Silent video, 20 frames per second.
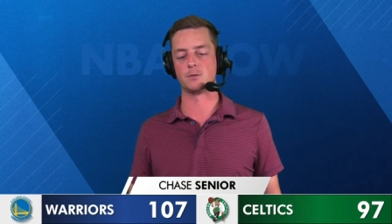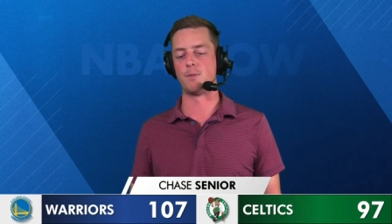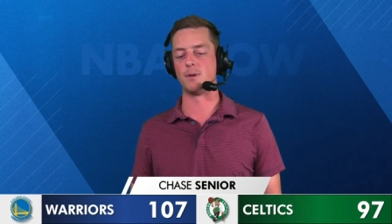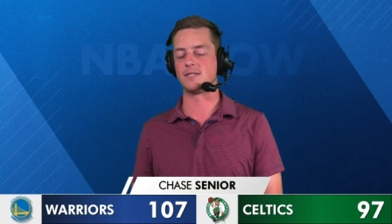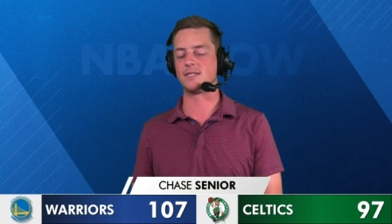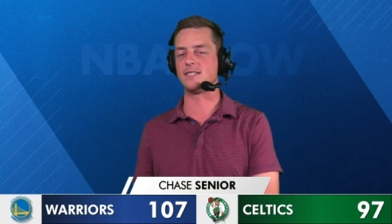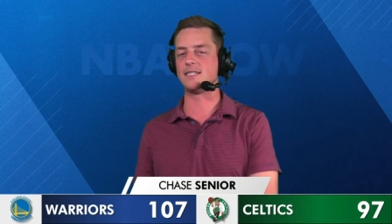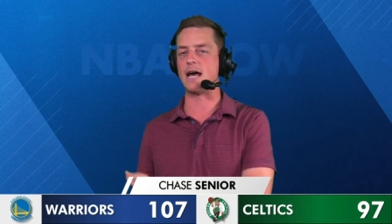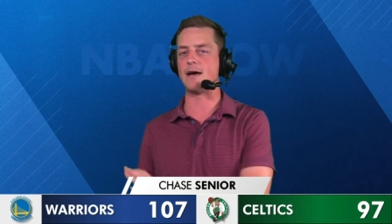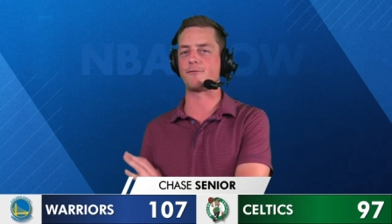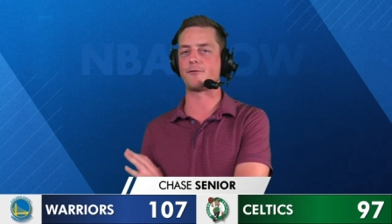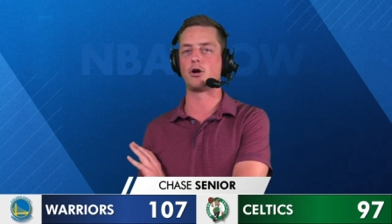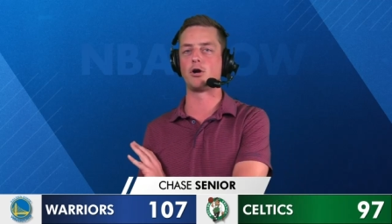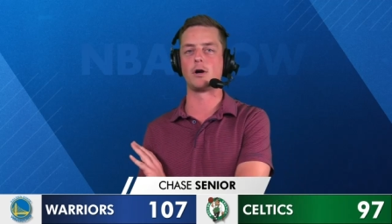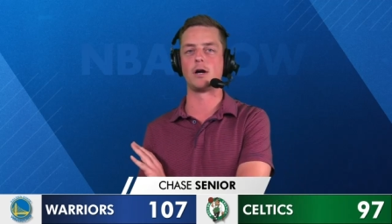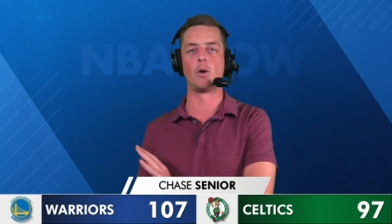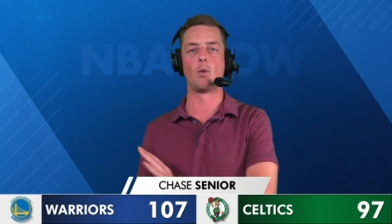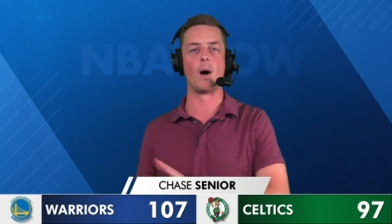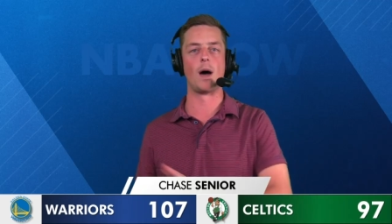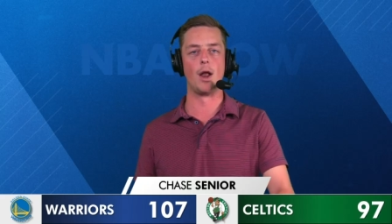But Steph
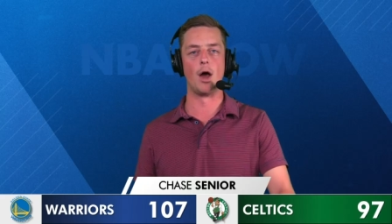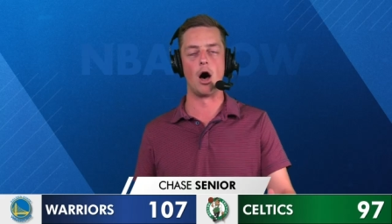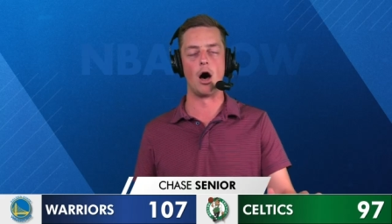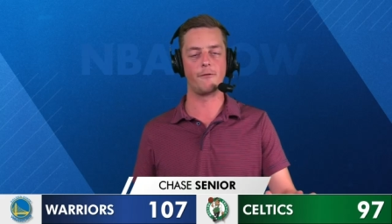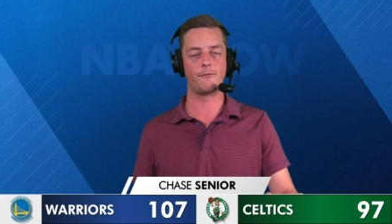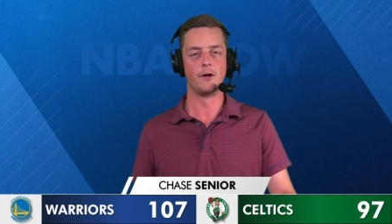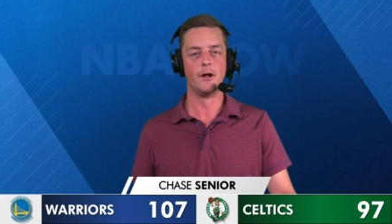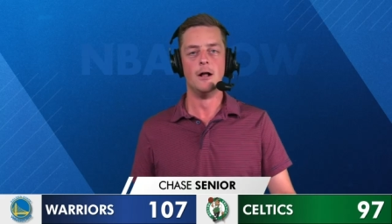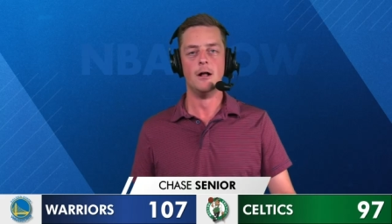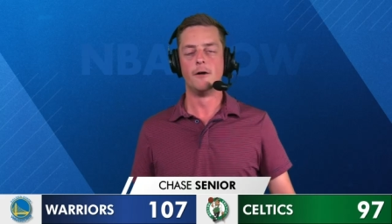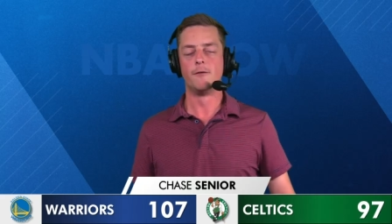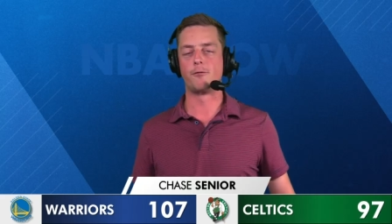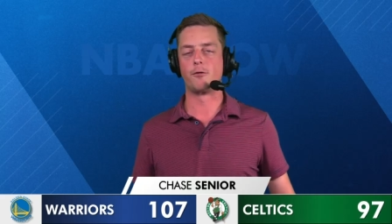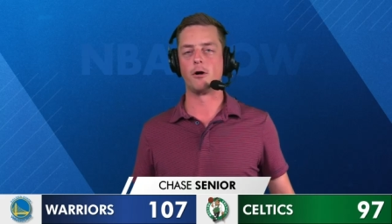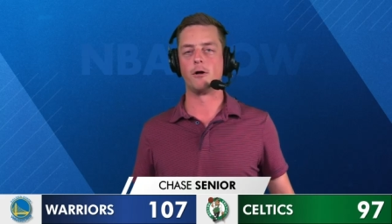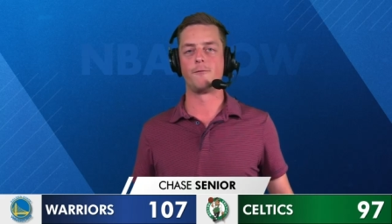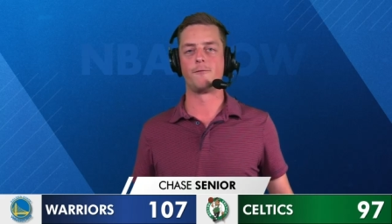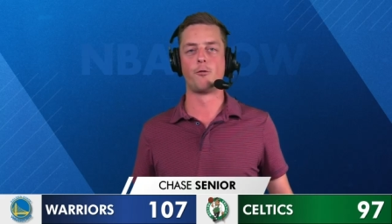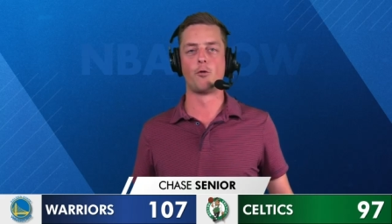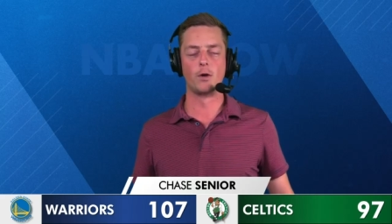Curry went off for
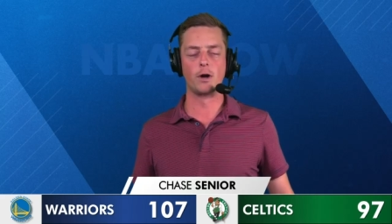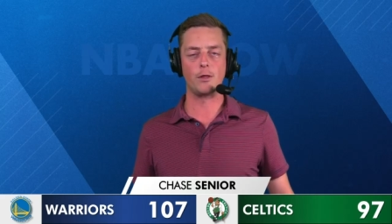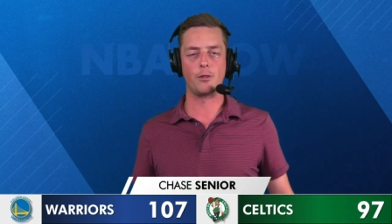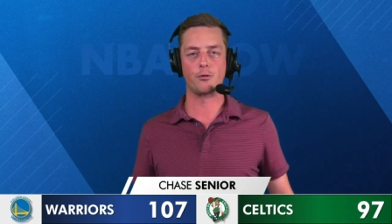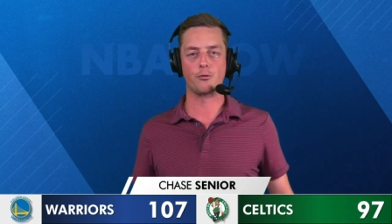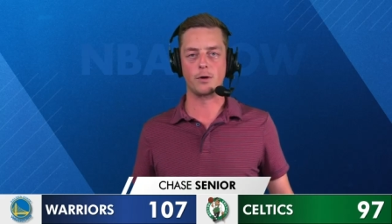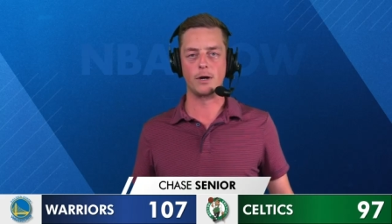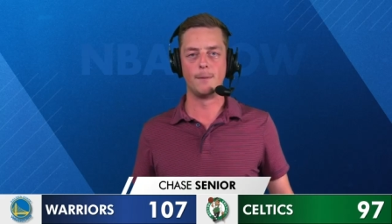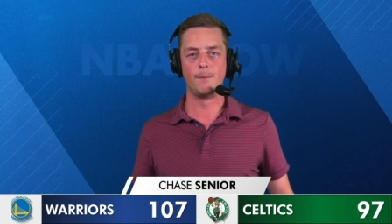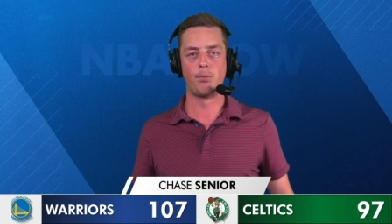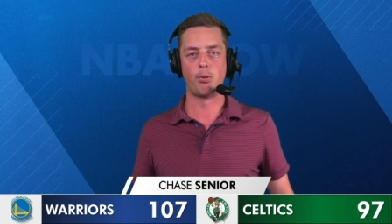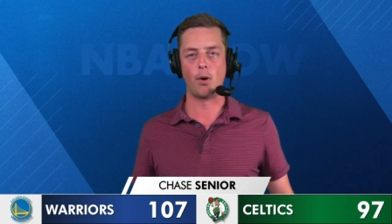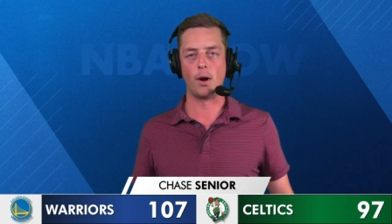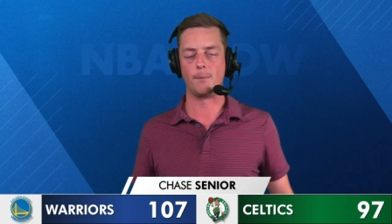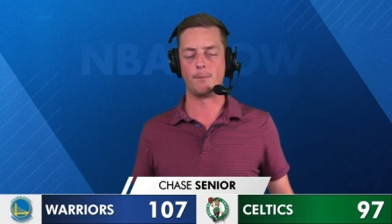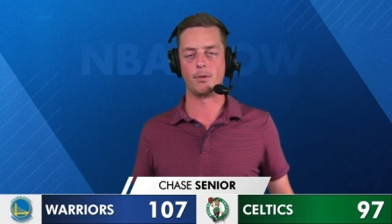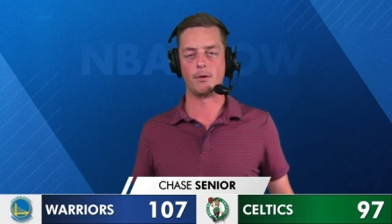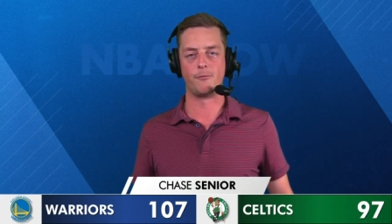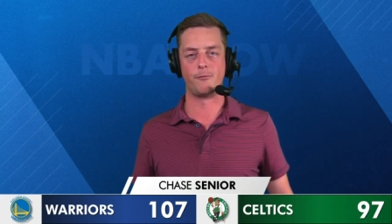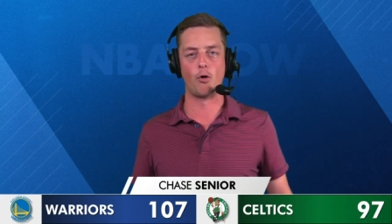a 43
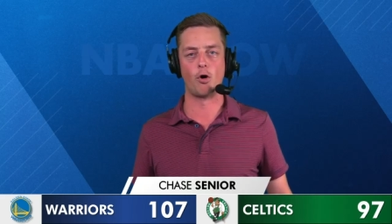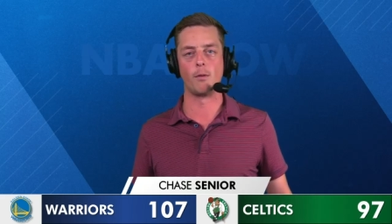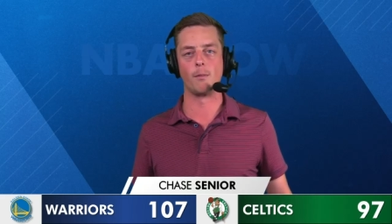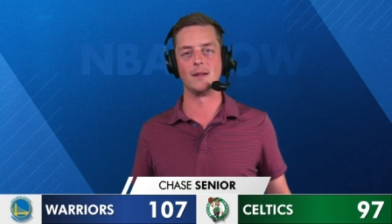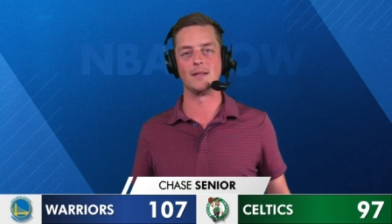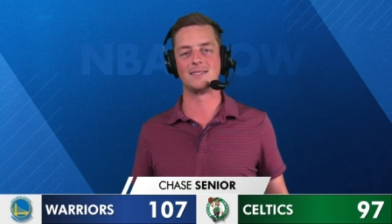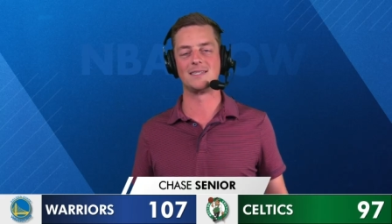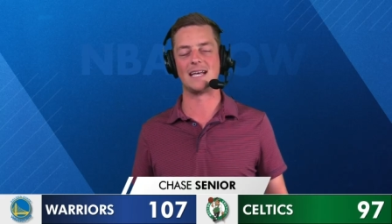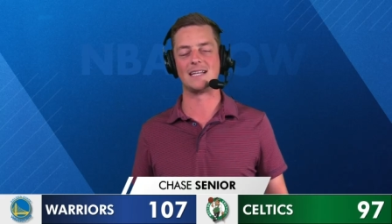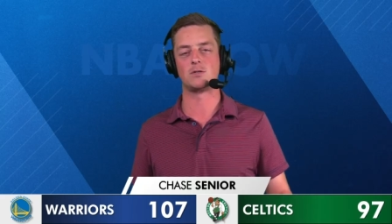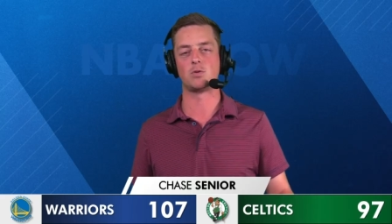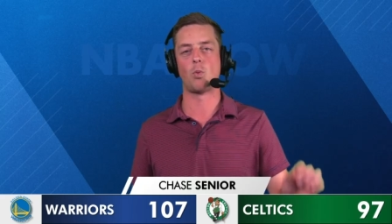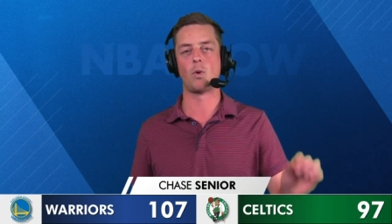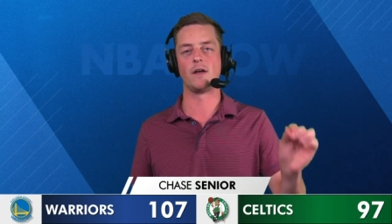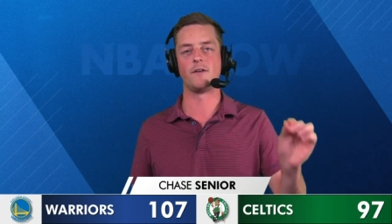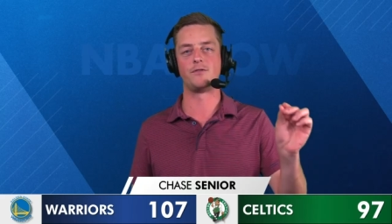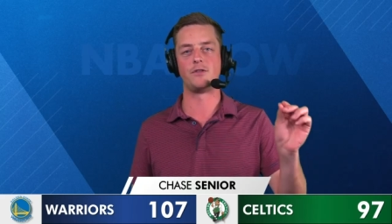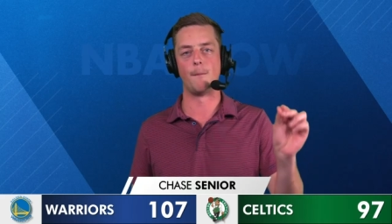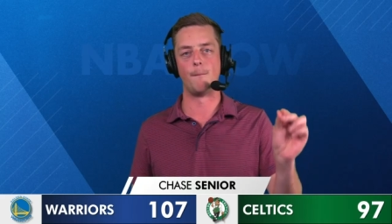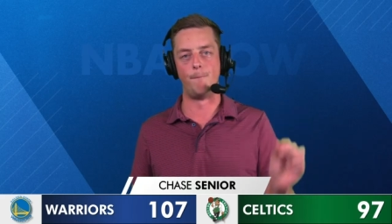point performance. That's one
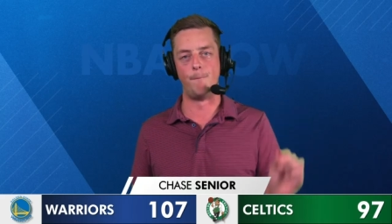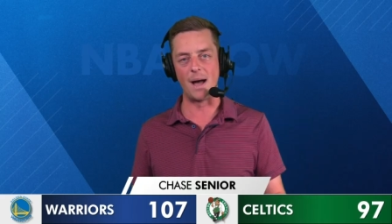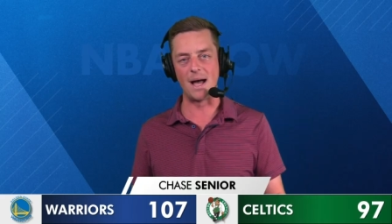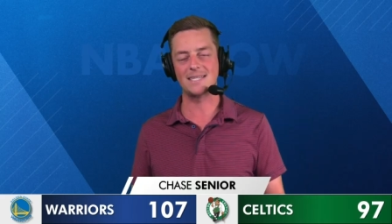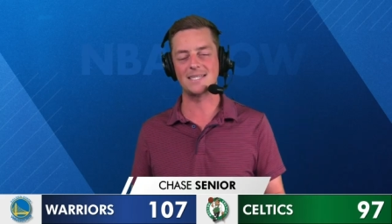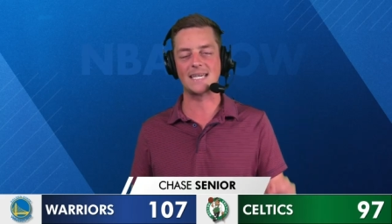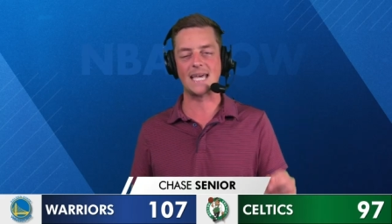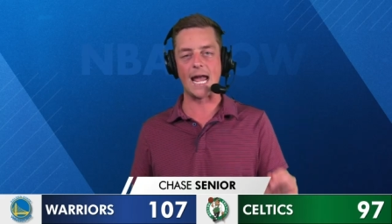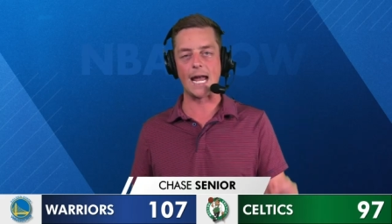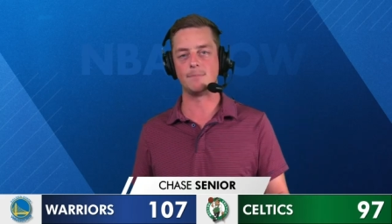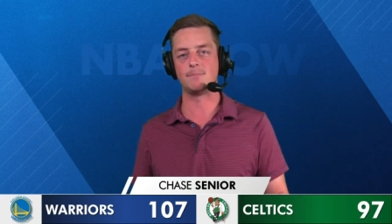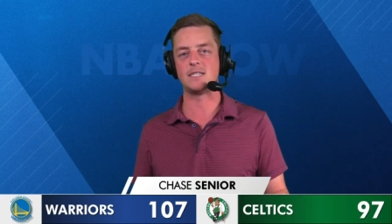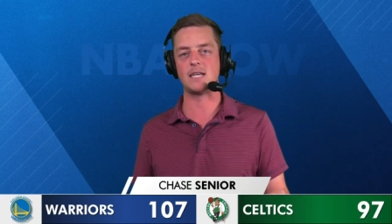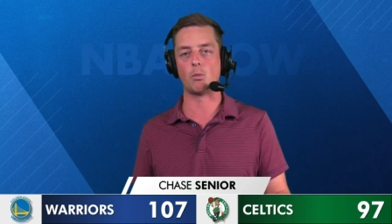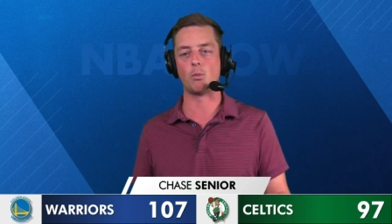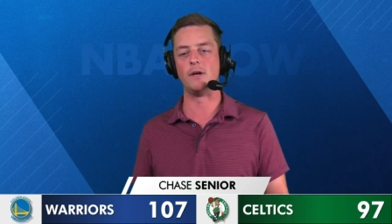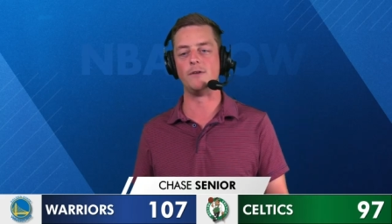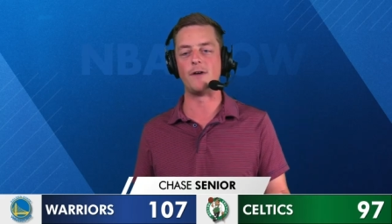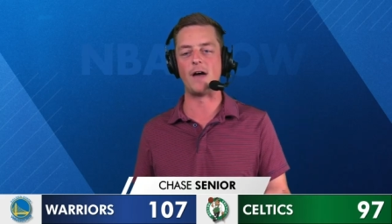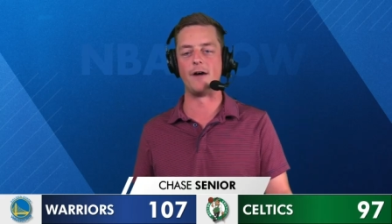of the best games that
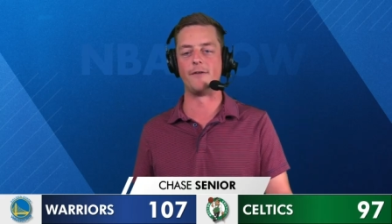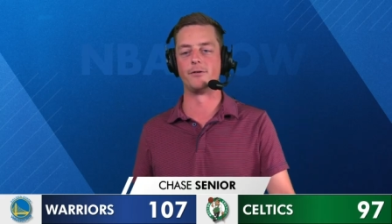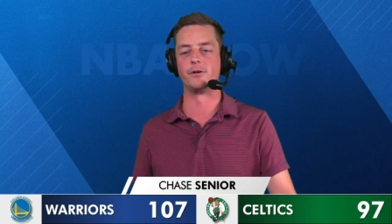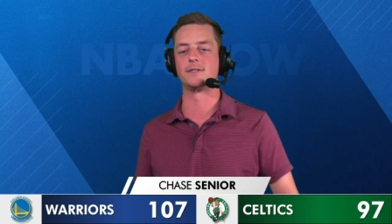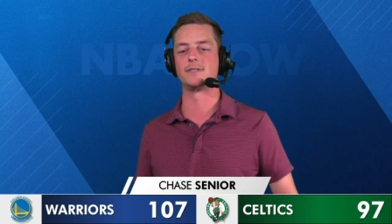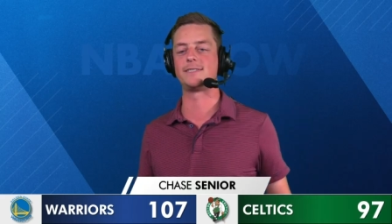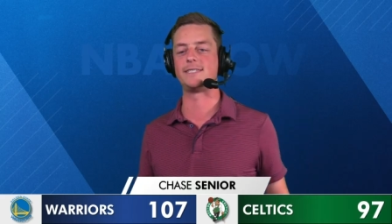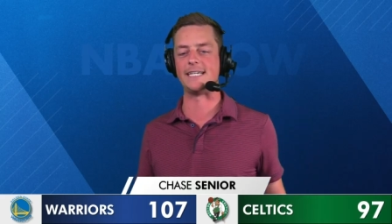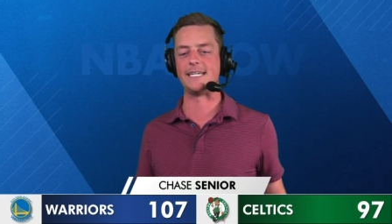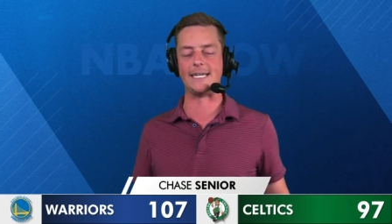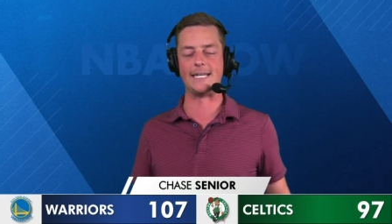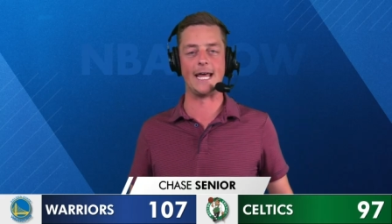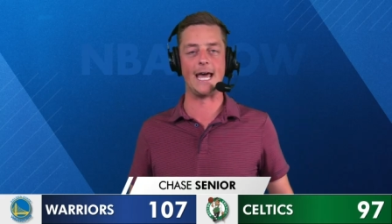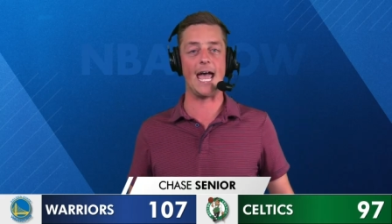we've ever seen.